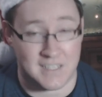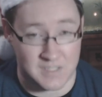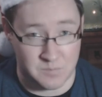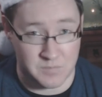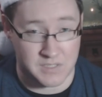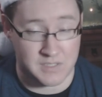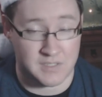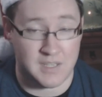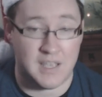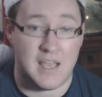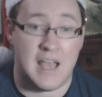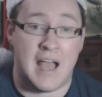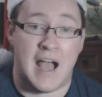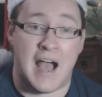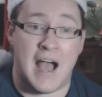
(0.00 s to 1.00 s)
Christmas.
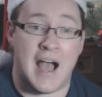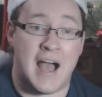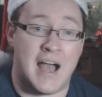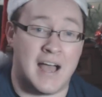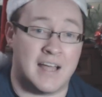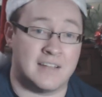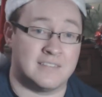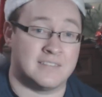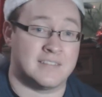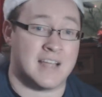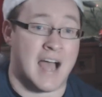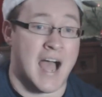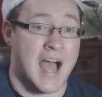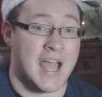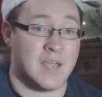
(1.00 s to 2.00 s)
And
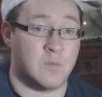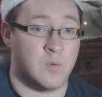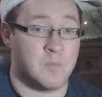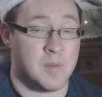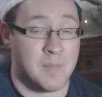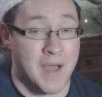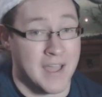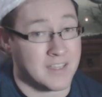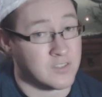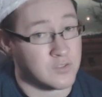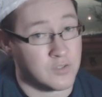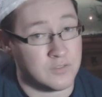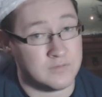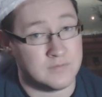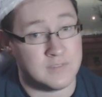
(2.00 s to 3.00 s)
I will be back
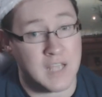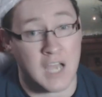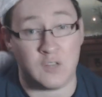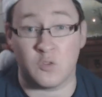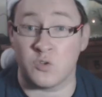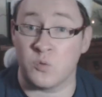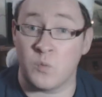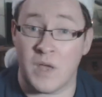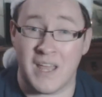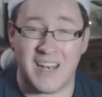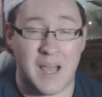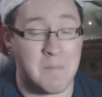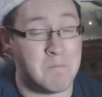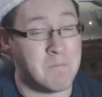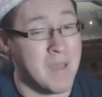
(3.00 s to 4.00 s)
soon. I don't know
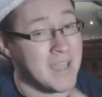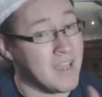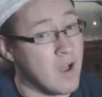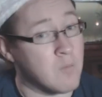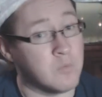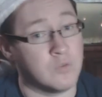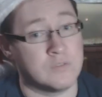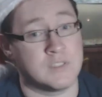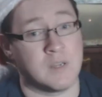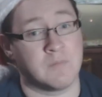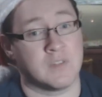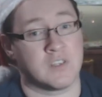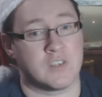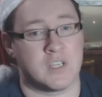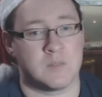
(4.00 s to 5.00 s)
when. I might upload
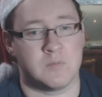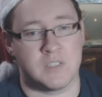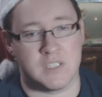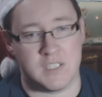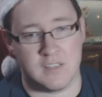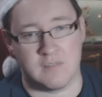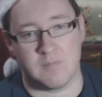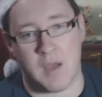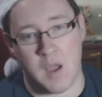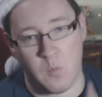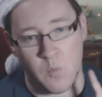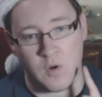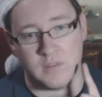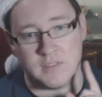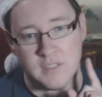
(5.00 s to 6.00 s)
something Christmas Eve, but I
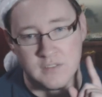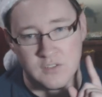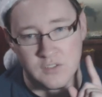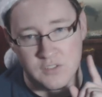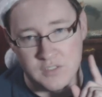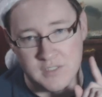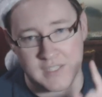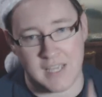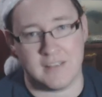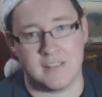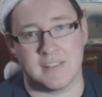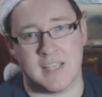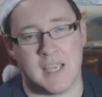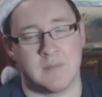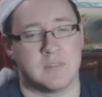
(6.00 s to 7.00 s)
wanted to just take
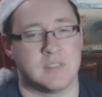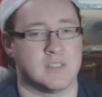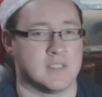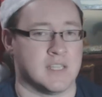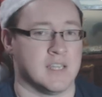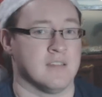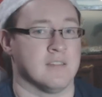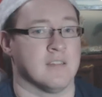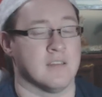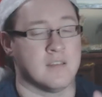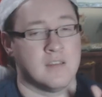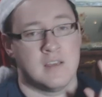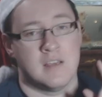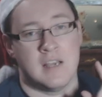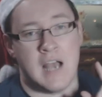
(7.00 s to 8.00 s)
the time to say that
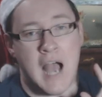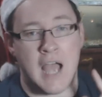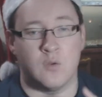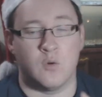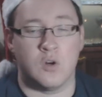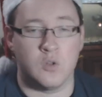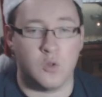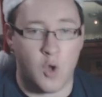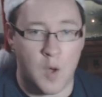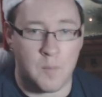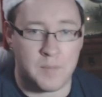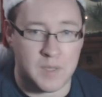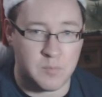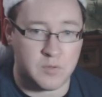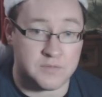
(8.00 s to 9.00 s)
I know a lot of
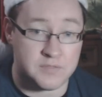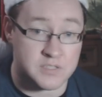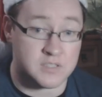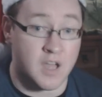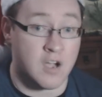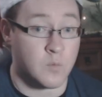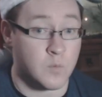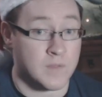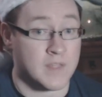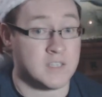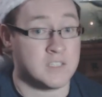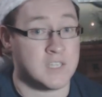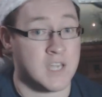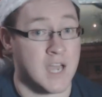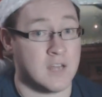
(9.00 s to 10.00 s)
people have stuck with
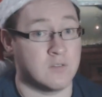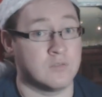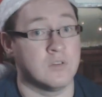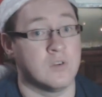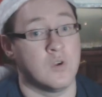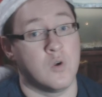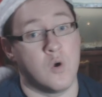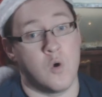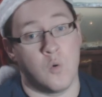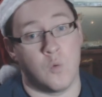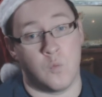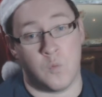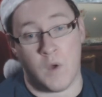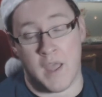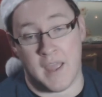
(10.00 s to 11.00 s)
this channel
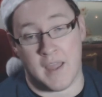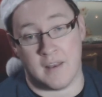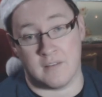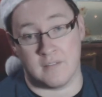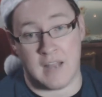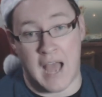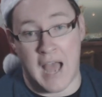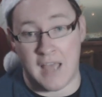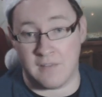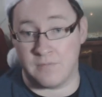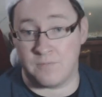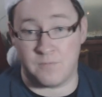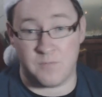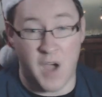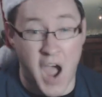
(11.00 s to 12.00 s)
when I've
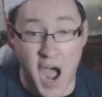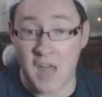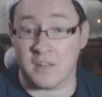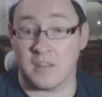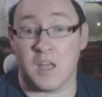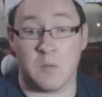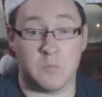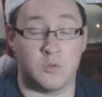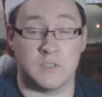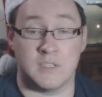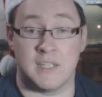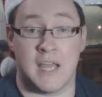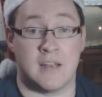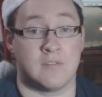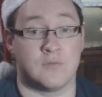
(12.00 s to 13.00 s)
hardly
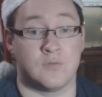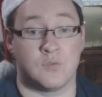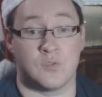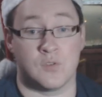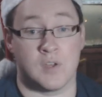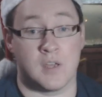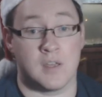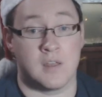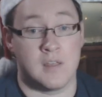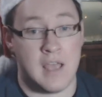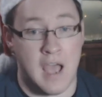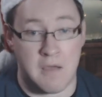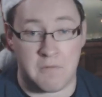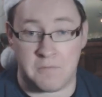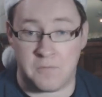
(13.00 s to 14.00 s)
uploaded anything to it.
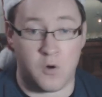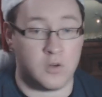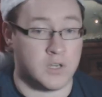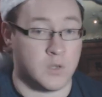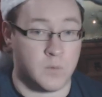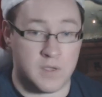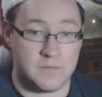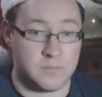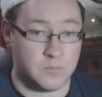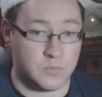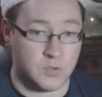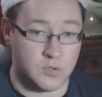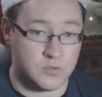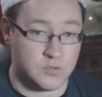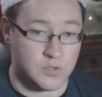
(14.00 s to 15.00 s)
I've fallen away from
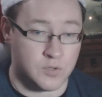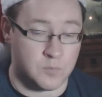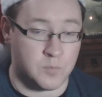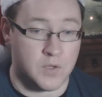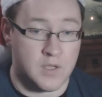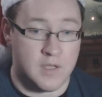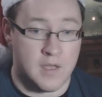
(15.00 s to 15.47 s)
YouTube.